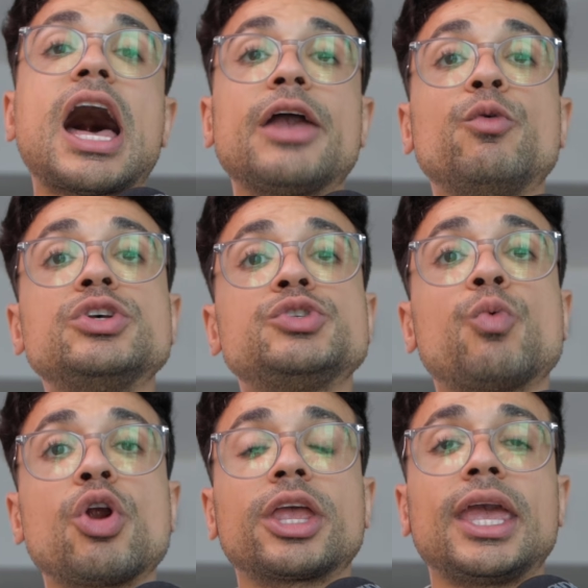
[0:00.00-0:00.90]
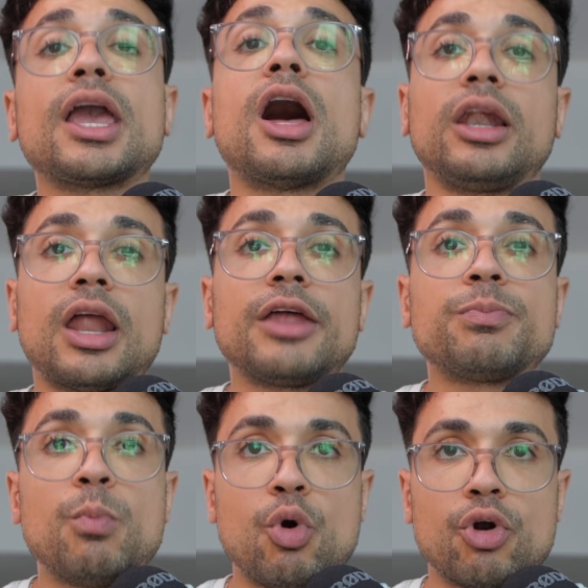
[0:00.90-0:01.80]
I was working a
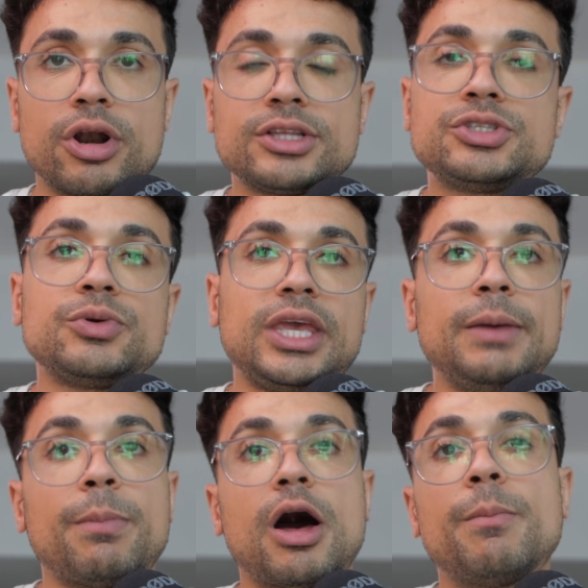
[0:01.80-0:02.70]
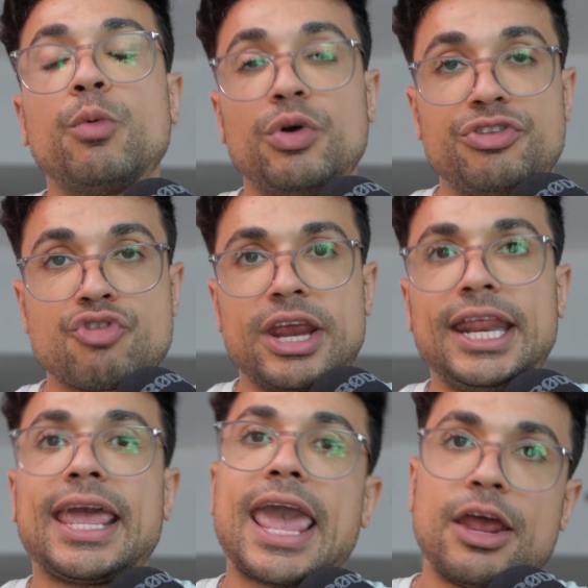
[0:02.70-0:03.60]
lot more to keep up with
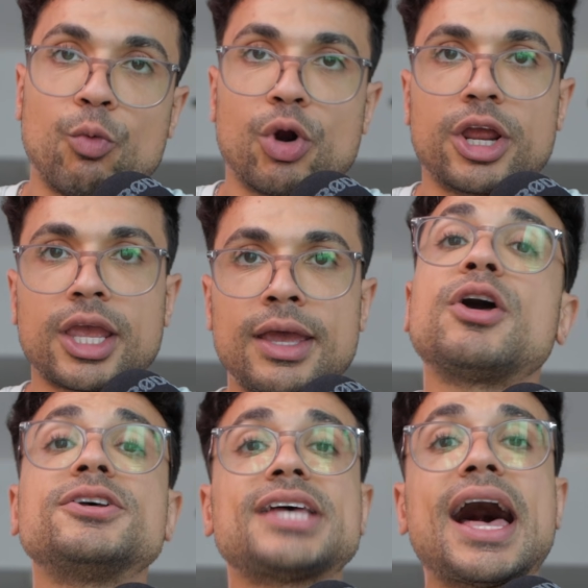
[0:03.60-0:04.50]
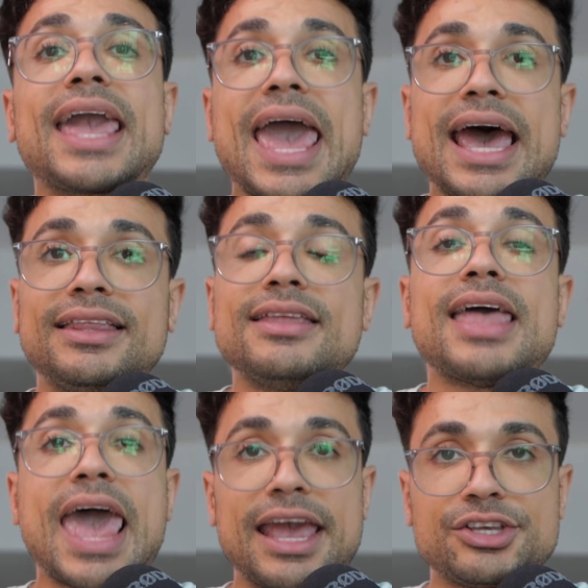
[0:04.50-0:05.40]
training and work because I added
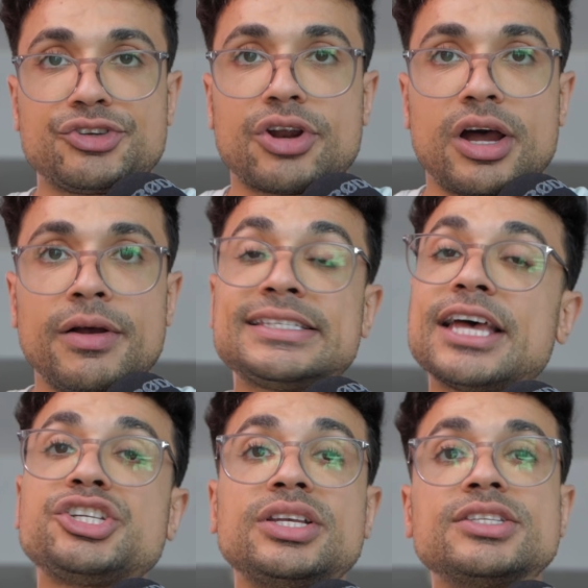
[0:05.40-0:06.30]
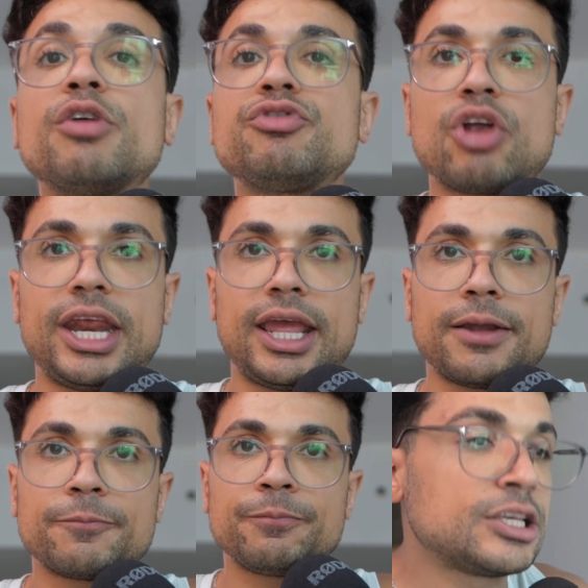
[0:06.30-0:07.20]
extra sessions of
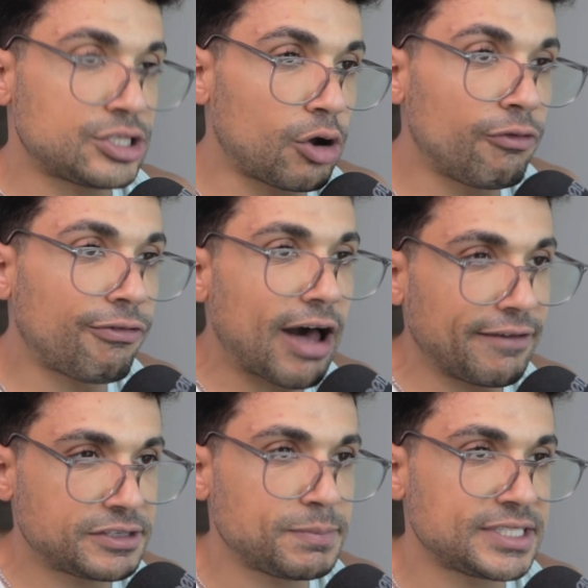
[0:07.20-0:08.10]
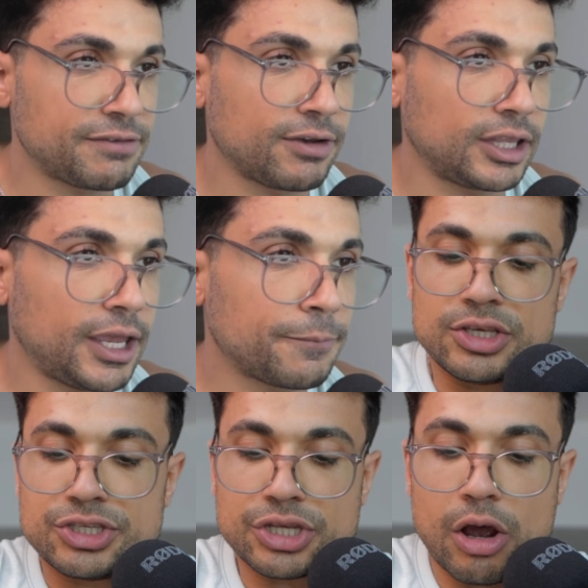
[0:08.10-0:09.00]
training. Zone 5 specifically.
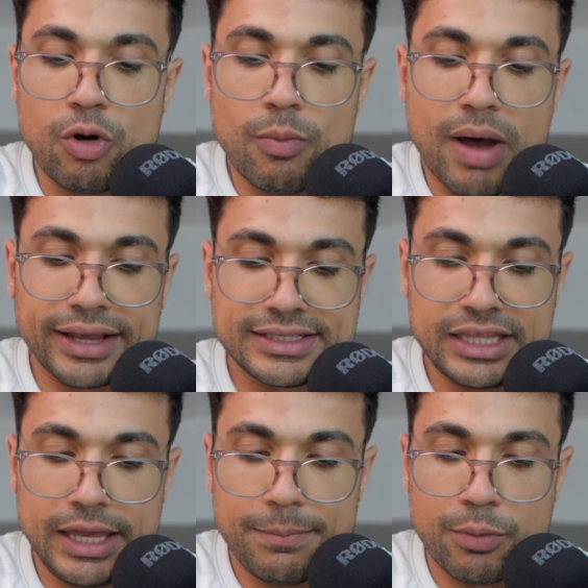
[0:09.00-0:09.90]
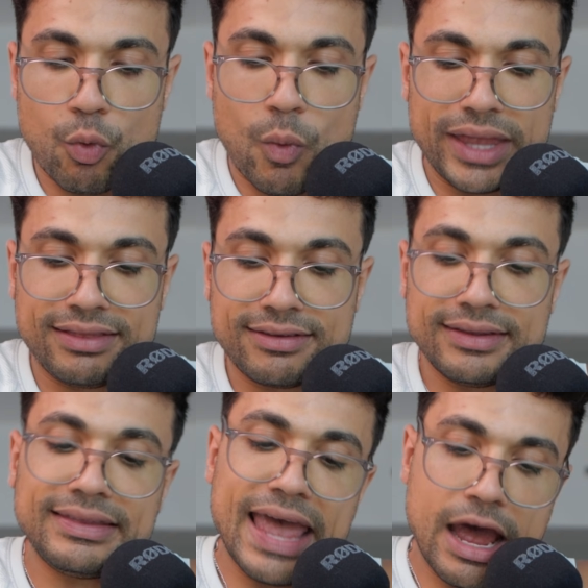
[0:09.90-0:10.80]
So my sleep went
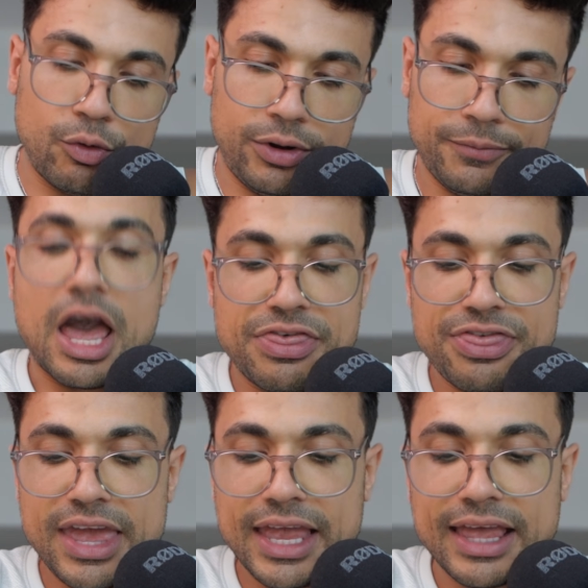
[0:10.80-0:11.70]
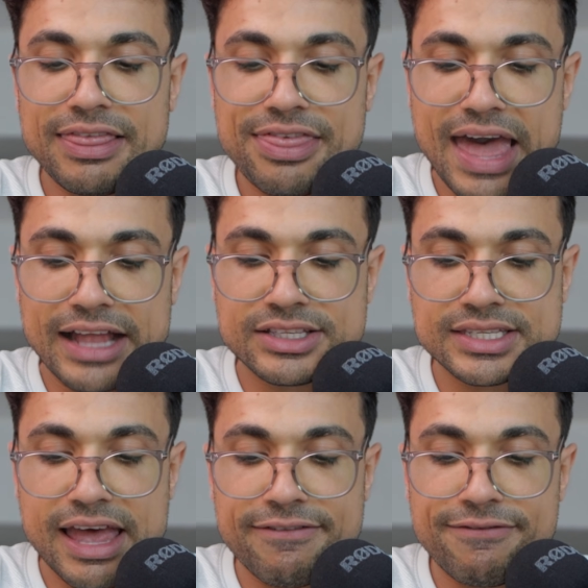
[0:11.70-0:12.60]
down. I think
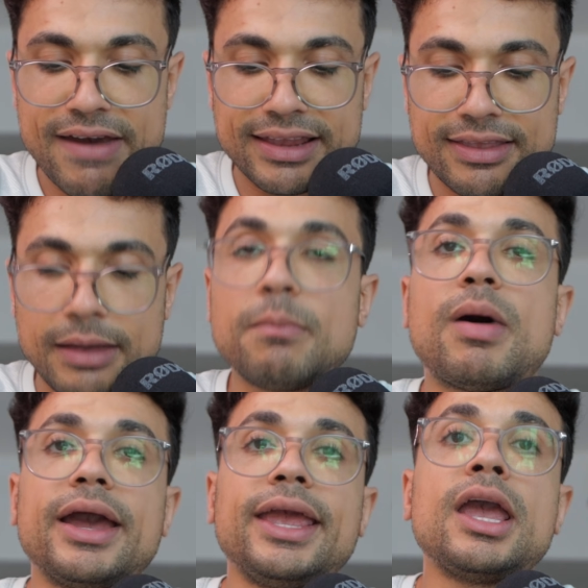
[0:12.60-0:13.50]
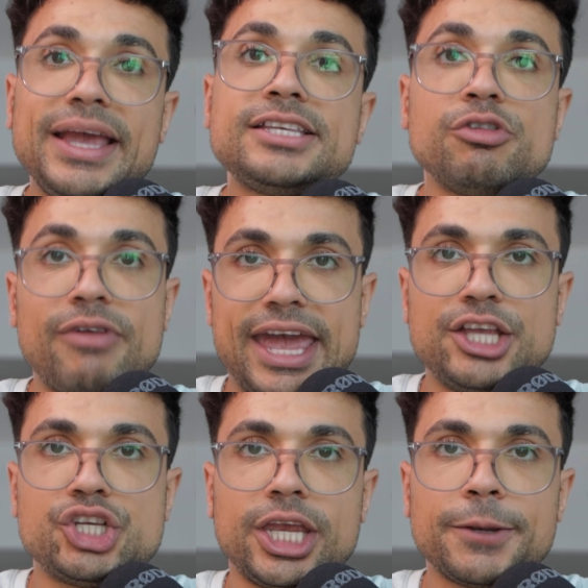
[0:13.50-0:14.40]
that's affecting my base of
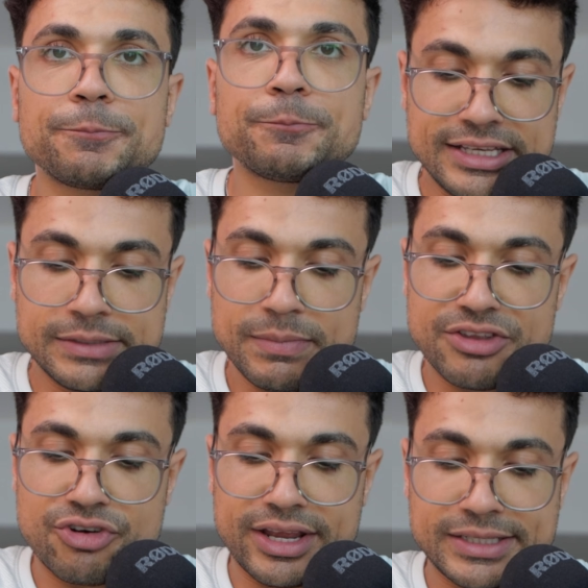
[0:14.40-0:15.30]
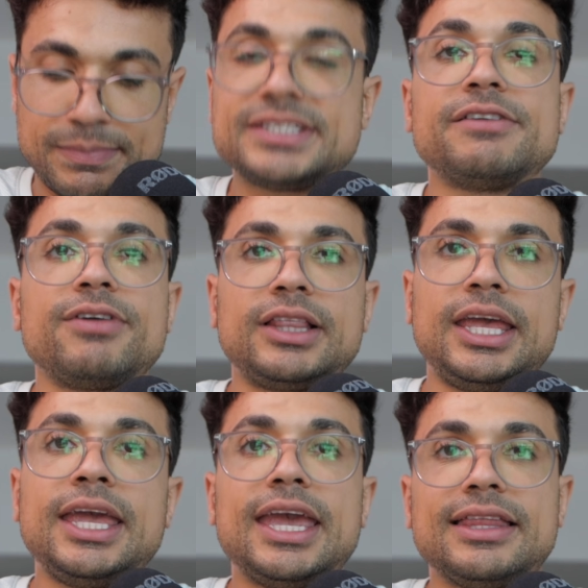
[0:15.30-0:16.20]
aging. This metric
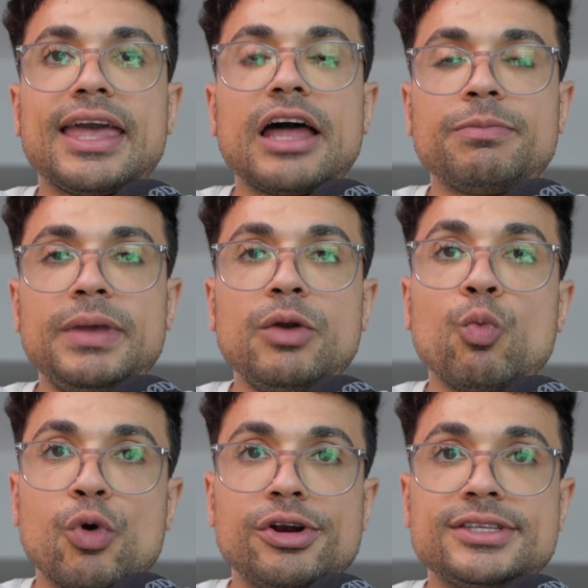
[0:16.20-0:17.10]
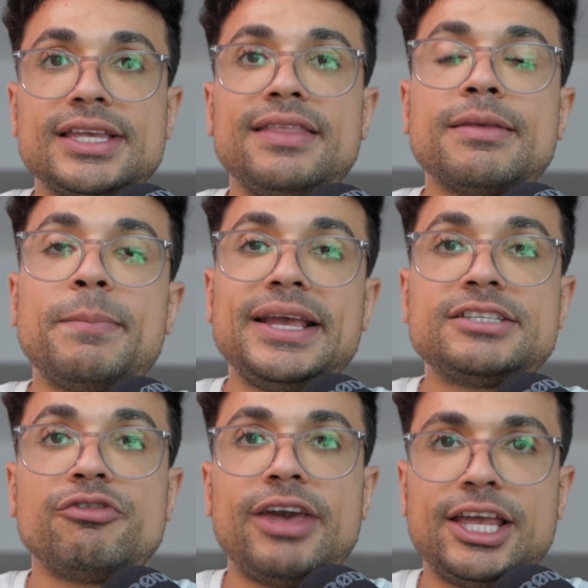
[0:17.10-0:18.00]
specifically, it got me worse in the
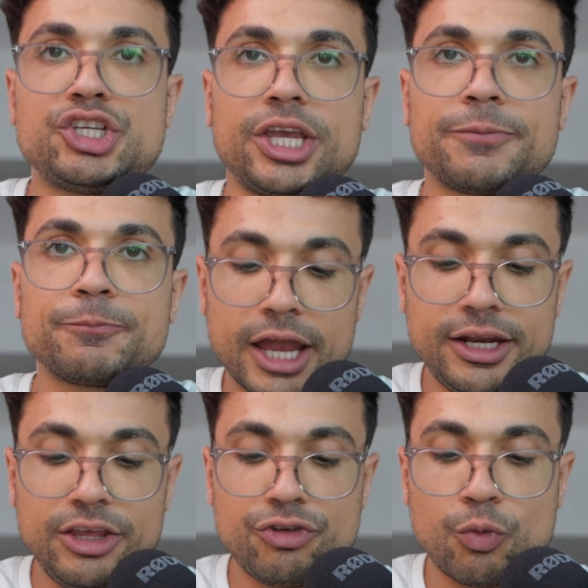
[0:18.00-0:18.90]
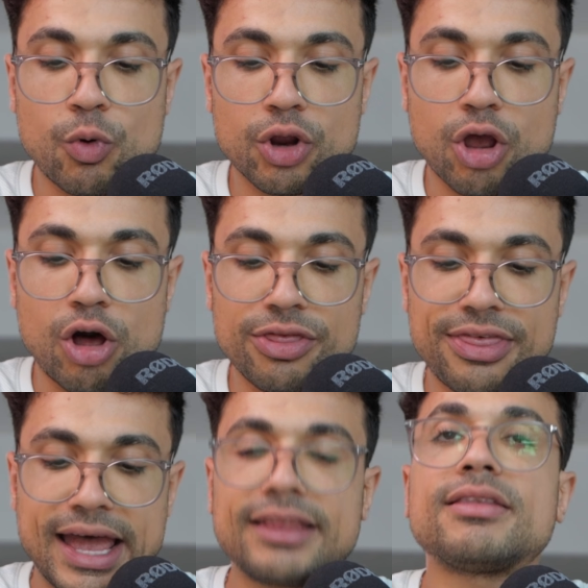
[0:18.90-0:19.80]
base of aging. I need to work on
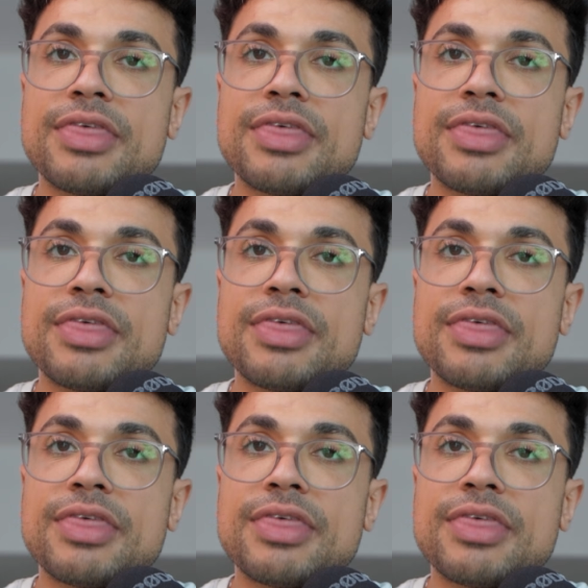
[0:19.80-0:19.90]
that.